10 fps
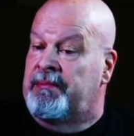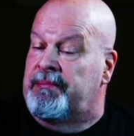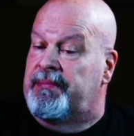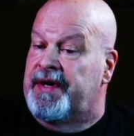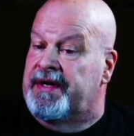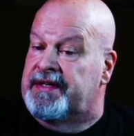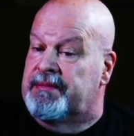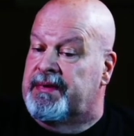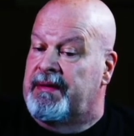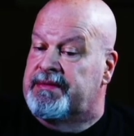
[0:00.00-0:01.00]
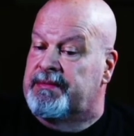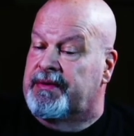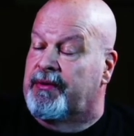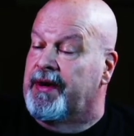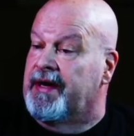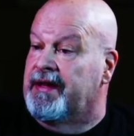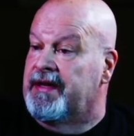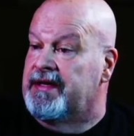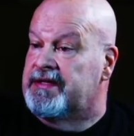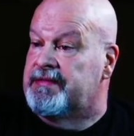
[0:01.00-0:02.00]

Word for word: but sometimes it would create these